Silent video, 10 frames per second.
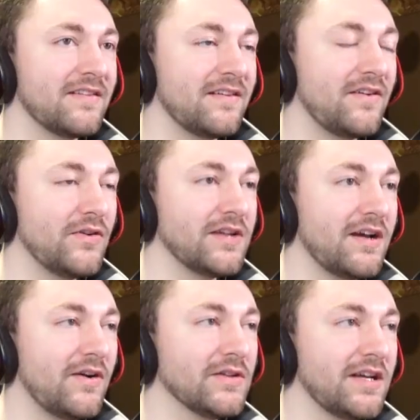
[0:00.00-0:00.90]
All right.
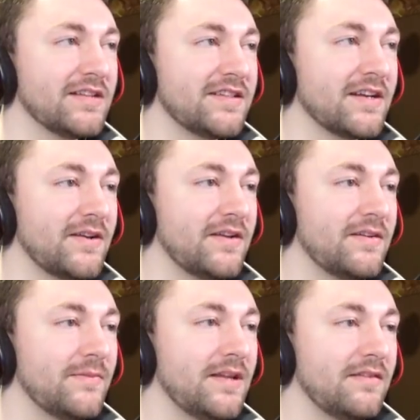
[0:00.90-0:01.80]
Hold on a second.
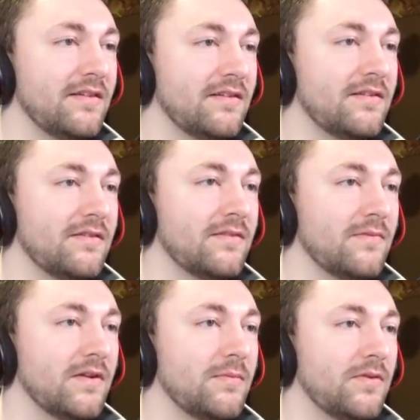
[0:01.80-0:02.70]
Me and Z are doing something
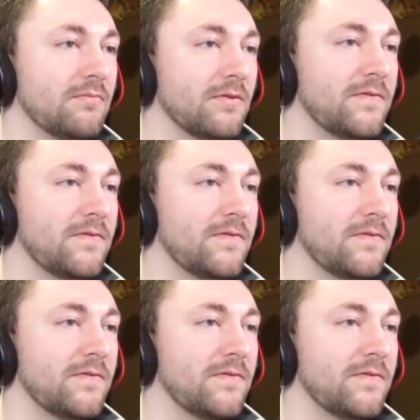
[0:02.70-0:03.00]
very important.